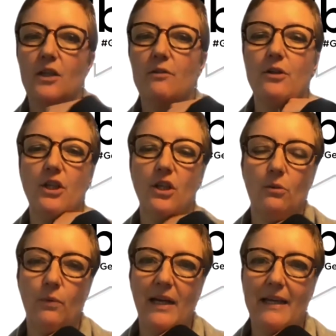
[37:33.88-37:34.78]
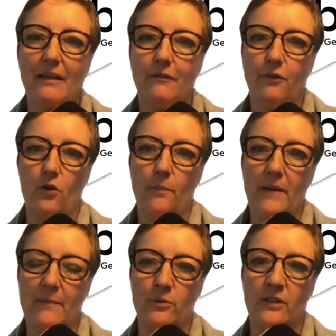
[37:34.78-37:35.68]
are you willing for
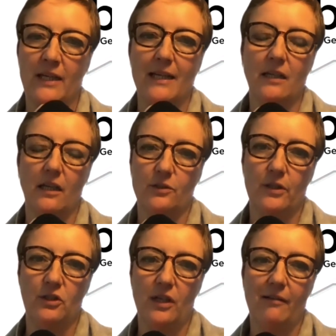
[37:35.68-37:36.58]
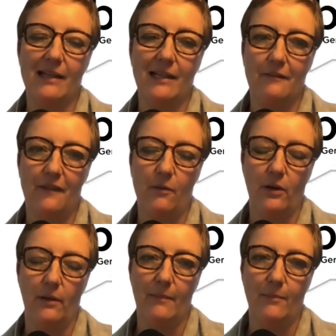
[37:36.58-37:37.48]
people to get in touch with you directly if they want a
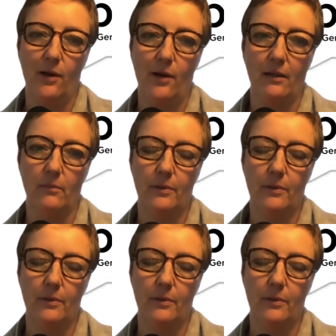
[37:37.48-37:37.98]
bit more help?